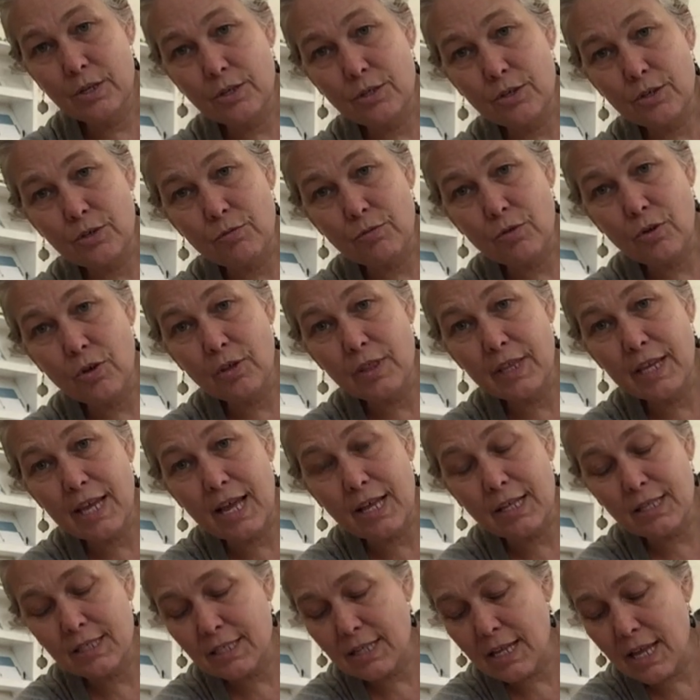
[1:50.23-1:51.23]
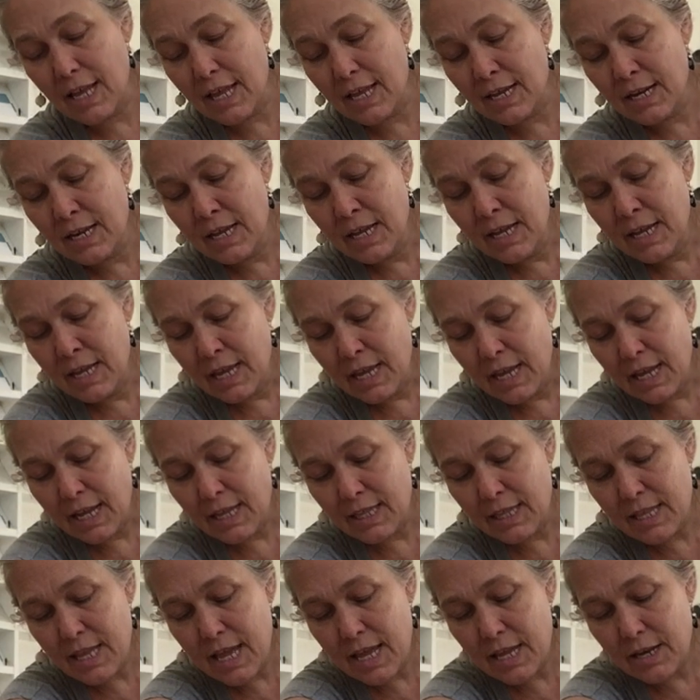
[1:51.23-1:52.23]
So roll the outside.
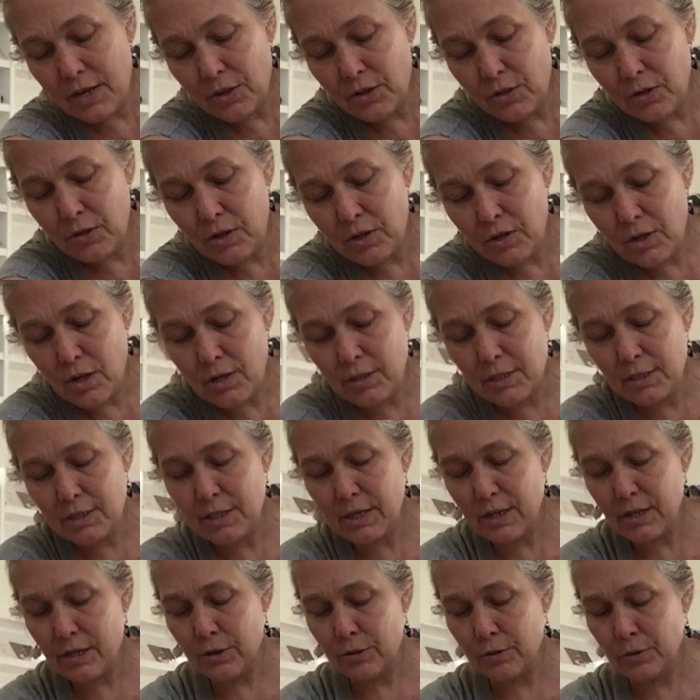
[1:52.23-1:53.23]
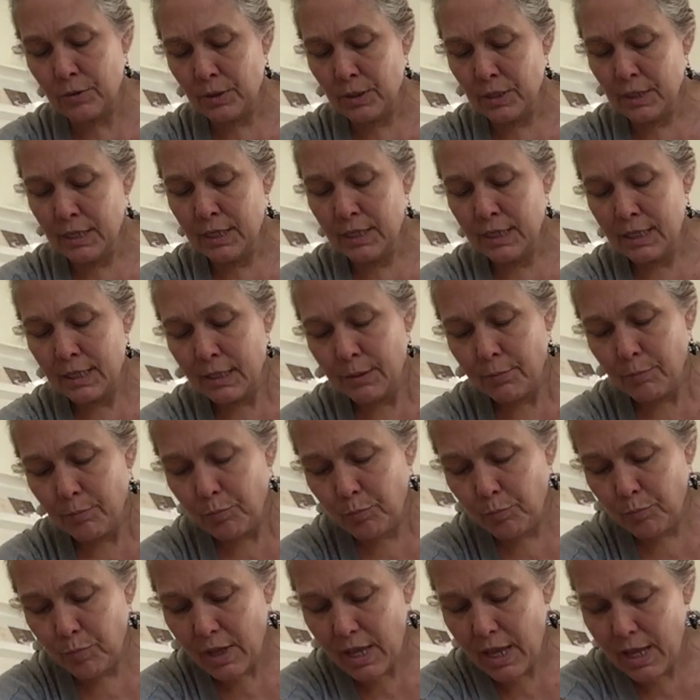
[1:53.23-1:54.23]
And then you can also
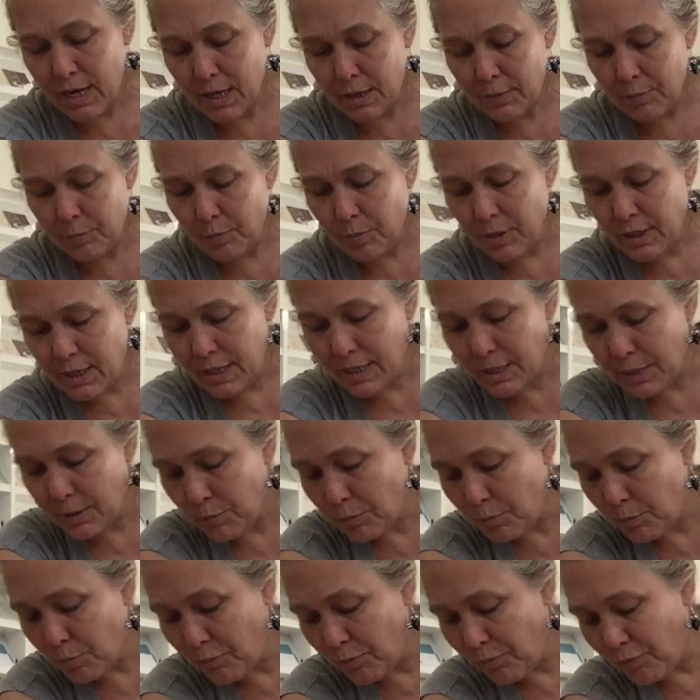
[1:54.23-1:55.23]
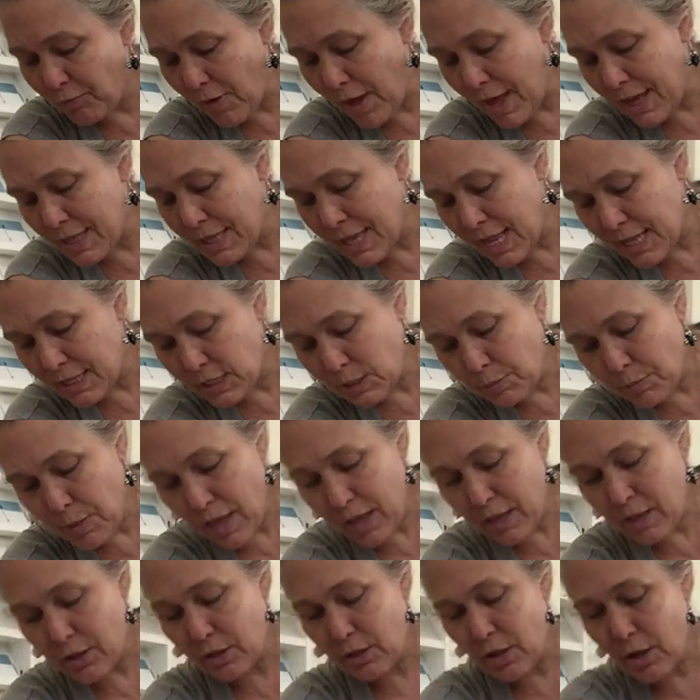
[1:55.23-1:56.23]
kind of find that
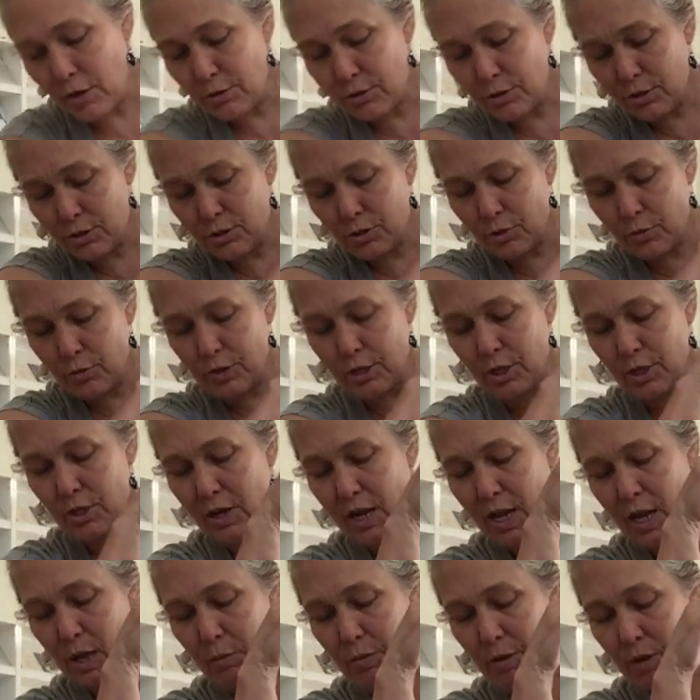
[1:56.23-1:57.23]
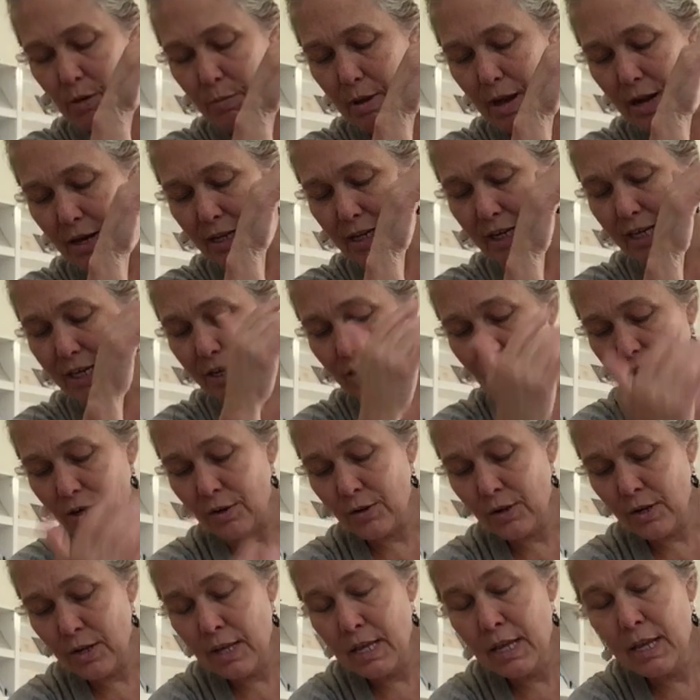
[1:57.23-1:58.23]
spot closer toward your elbow, about
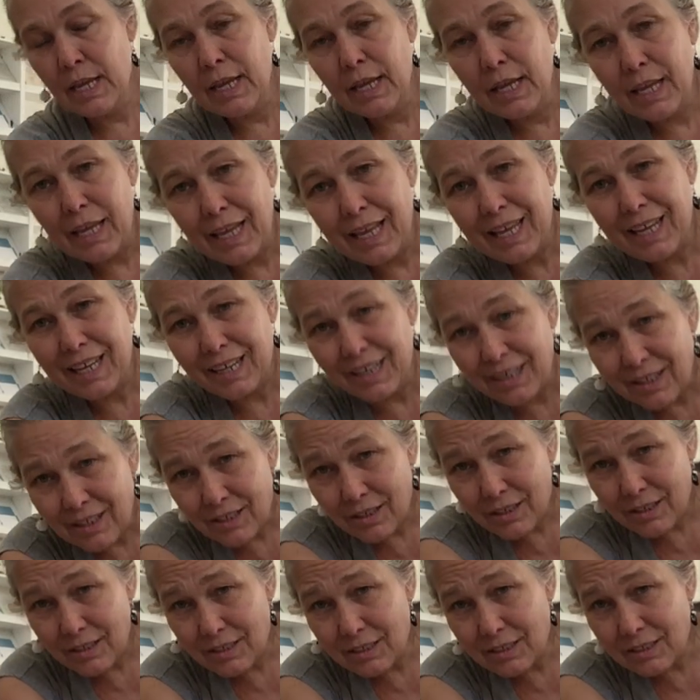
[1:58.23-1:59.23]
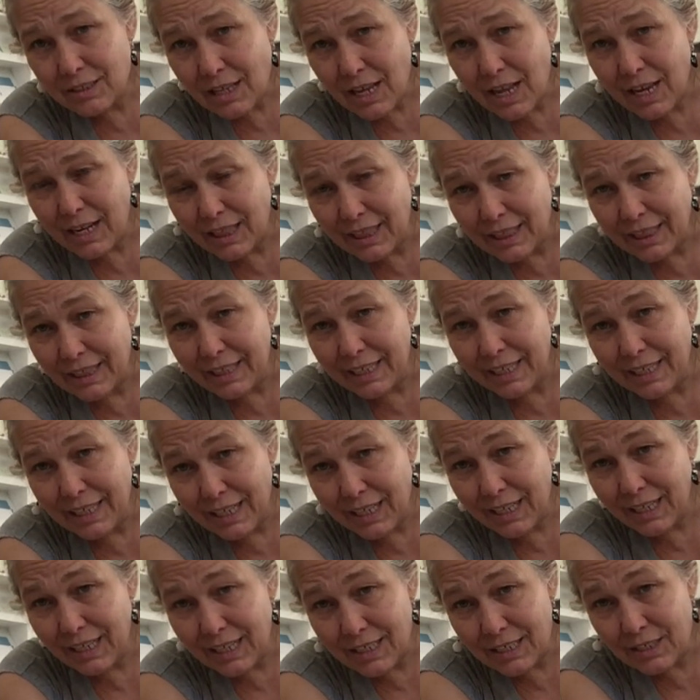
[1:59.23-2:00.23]
here, and just kind of
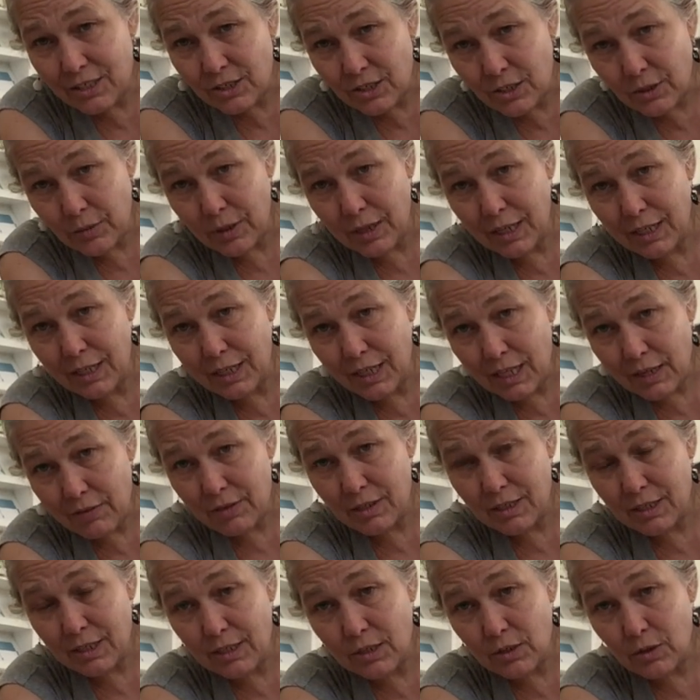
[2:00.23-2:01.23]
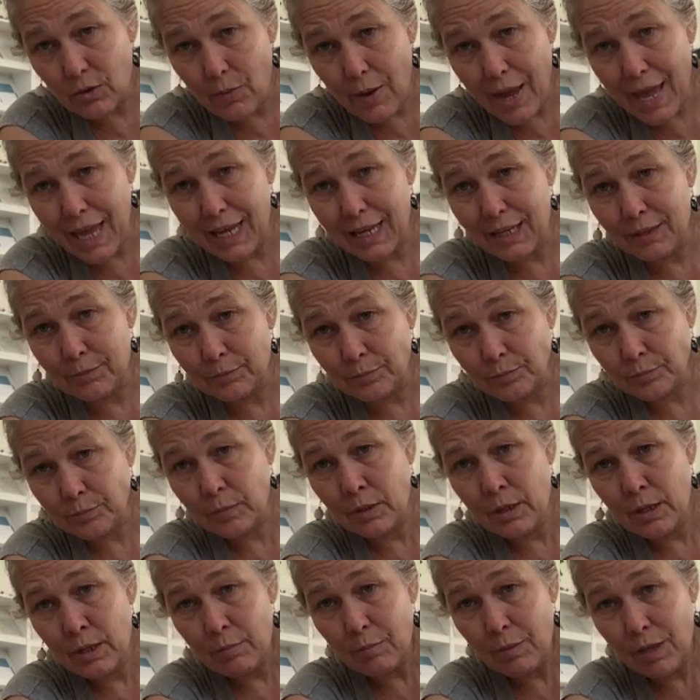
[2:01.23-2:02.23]
lean into it, give it a little weight,
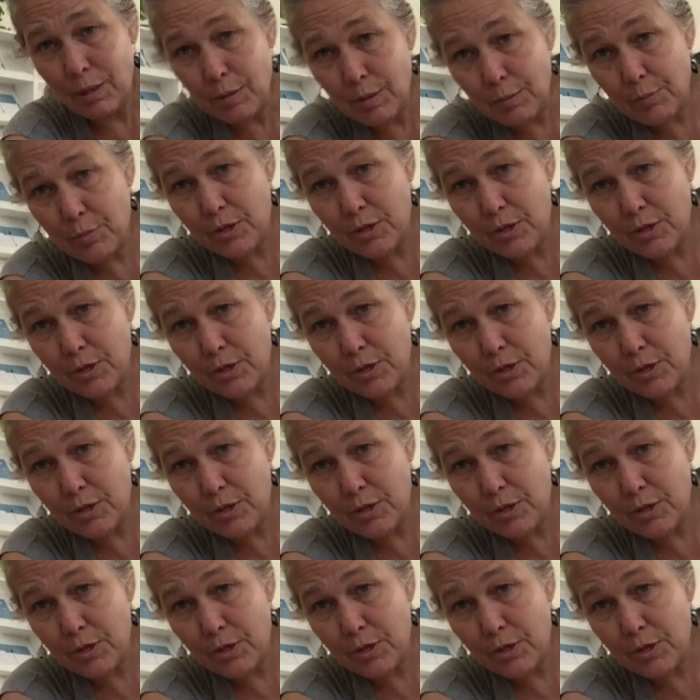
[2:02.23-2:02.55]
maybe